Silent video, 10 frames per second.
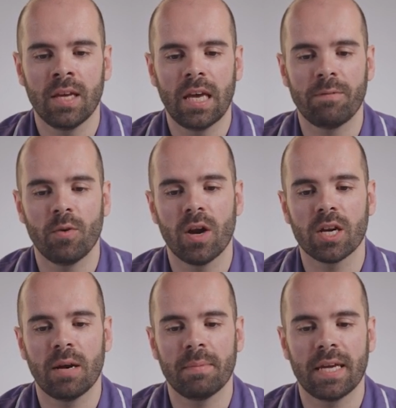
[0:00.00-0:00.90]
If you are
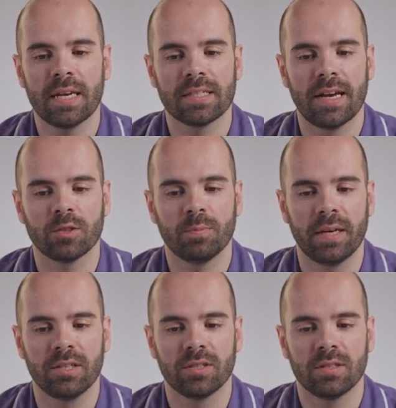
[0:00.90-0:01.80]
coming in as an
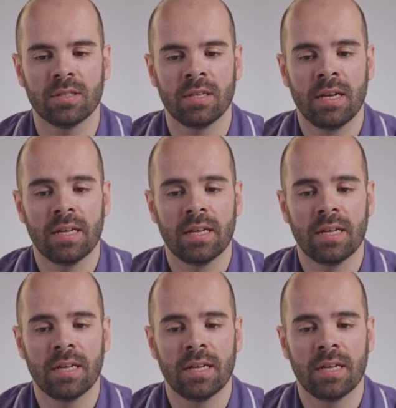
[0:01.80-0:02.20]
outpatient,